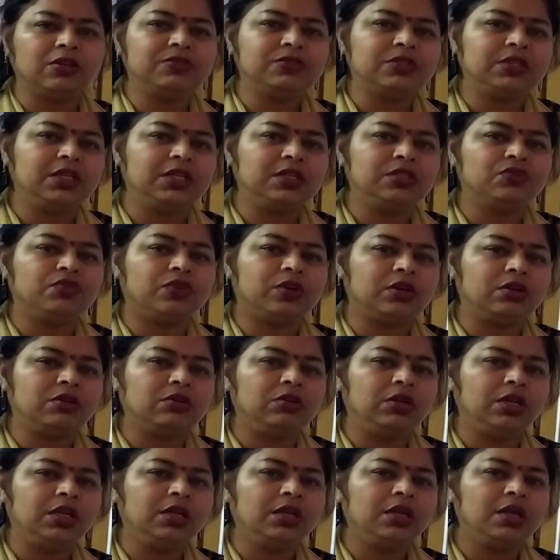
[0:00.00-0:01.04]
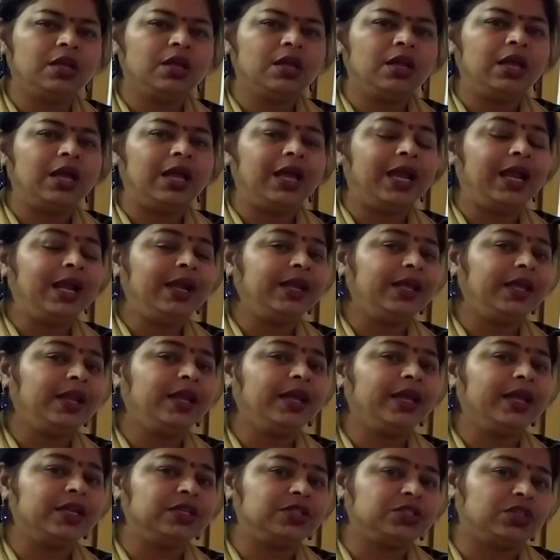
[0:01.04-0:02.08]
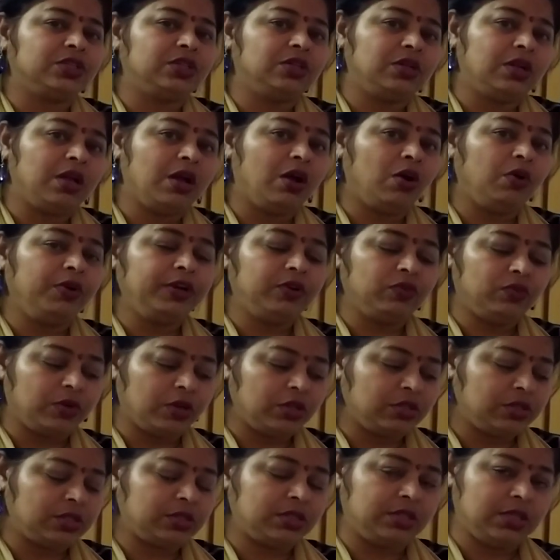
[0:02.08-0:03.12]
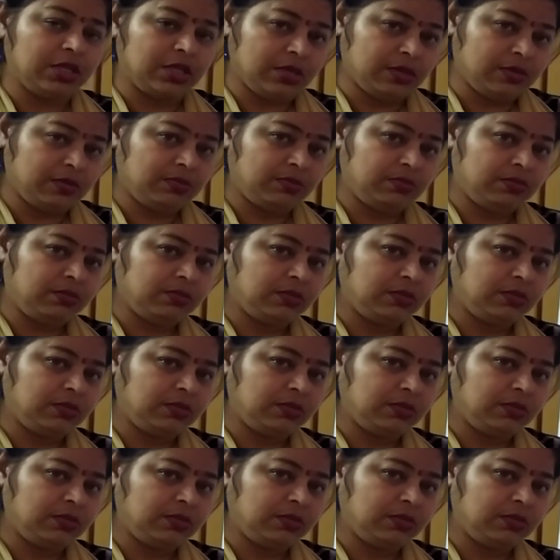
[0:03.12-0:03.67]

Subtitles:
of seeds for growing. And irrigation, how it was done?